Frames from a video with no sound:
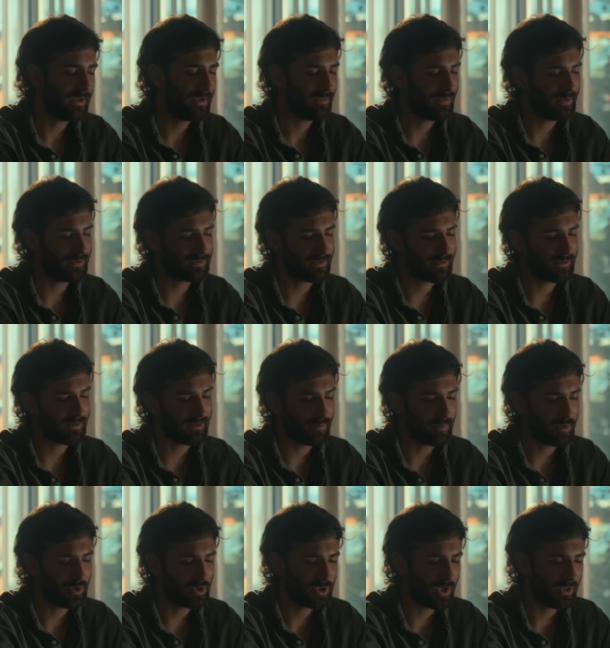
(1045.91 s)
That's a little
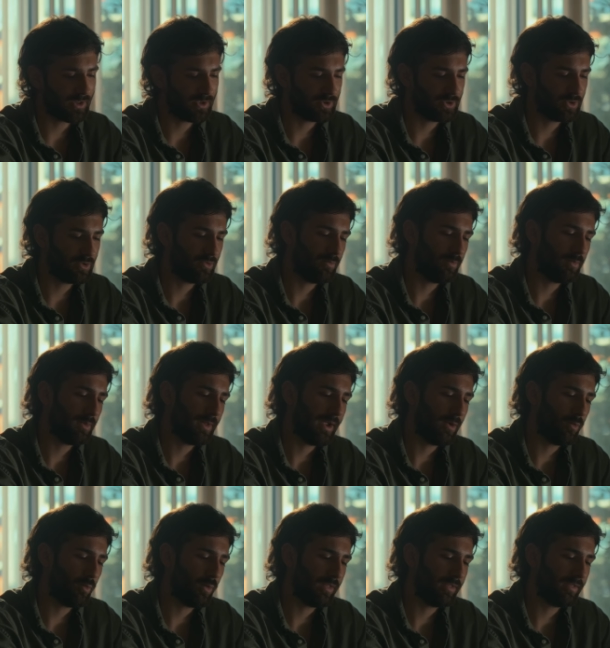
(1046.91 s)
bit challenging to play
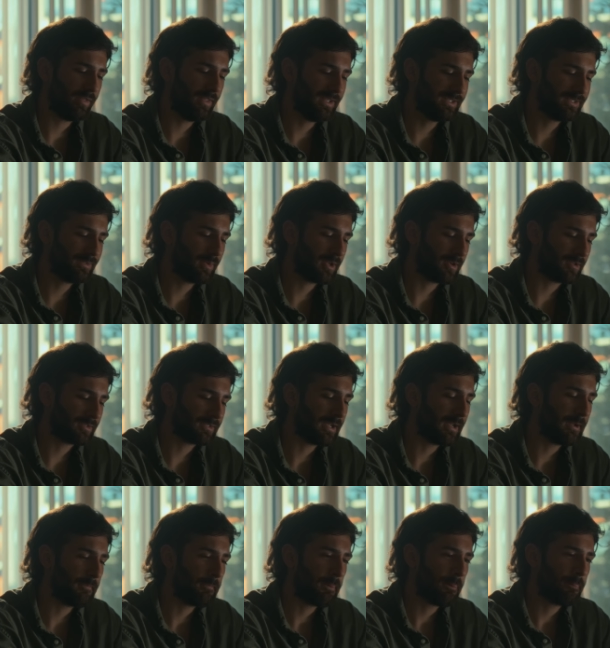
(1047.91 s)
with this because
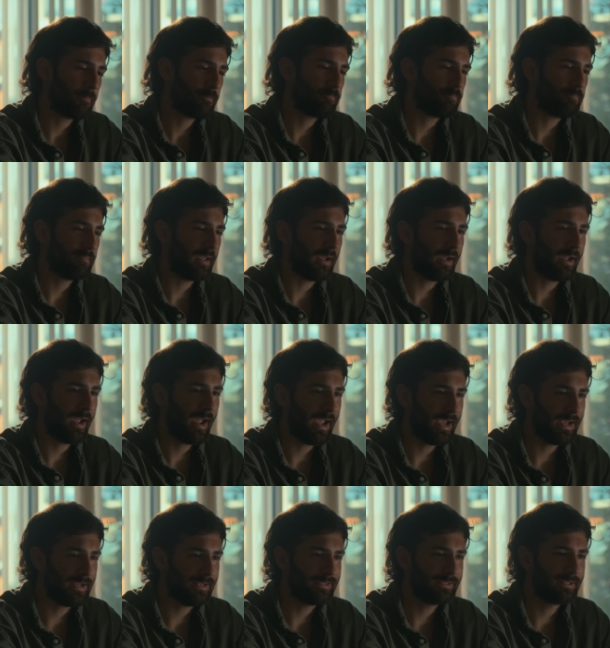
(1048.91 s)
the
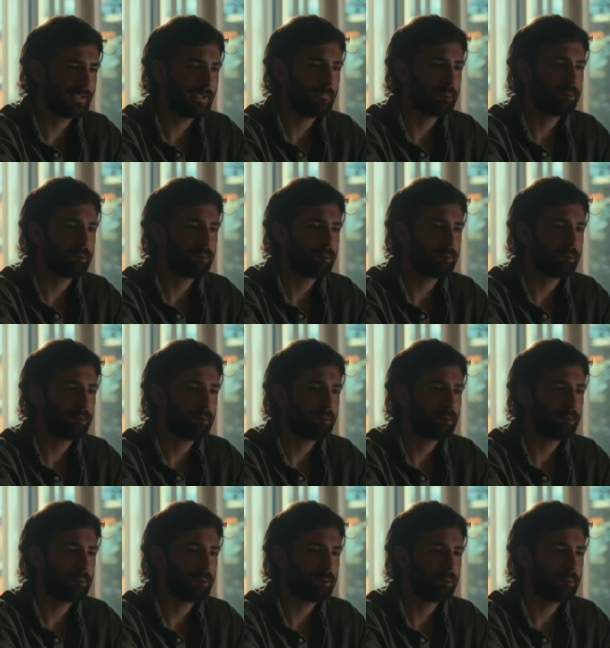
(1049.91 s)
haze